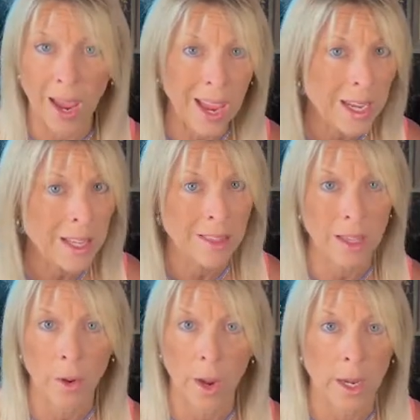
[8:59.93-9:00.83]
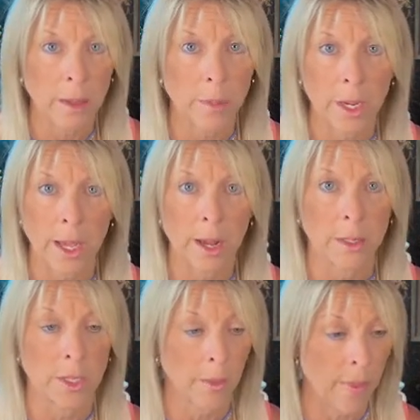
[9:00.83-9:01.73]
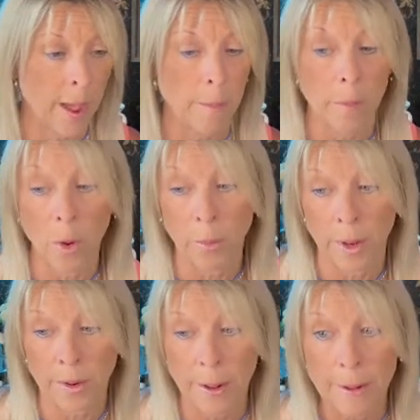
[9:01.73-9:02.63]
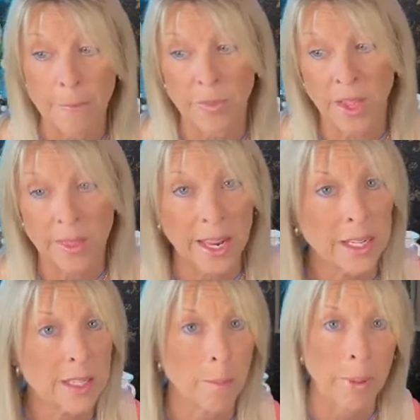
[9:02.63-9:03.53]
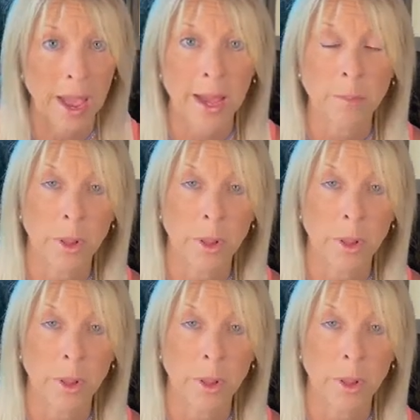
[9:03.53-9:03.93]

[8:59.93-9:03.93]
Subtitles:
anything or anybody else in that moment. And that is a bad